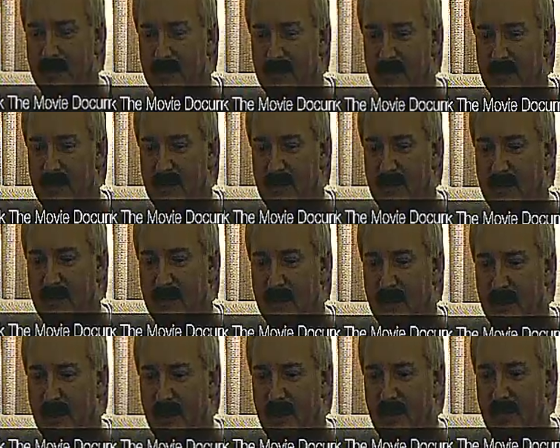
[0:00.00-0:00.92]
Mexico,
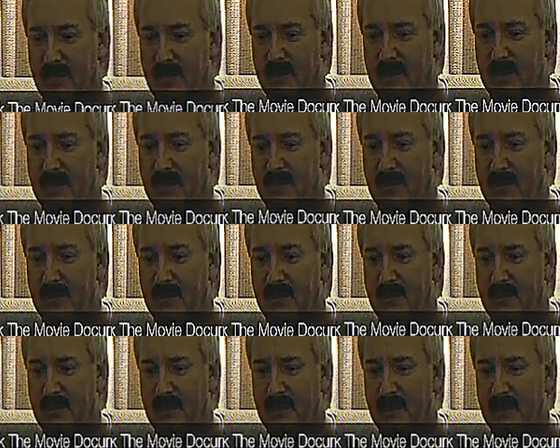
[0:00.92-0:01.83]
but
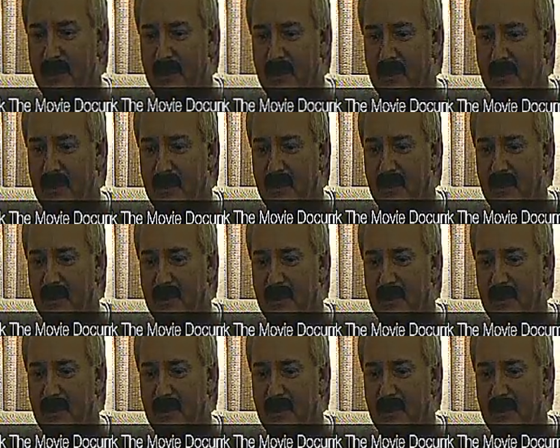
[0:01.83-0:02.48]
through the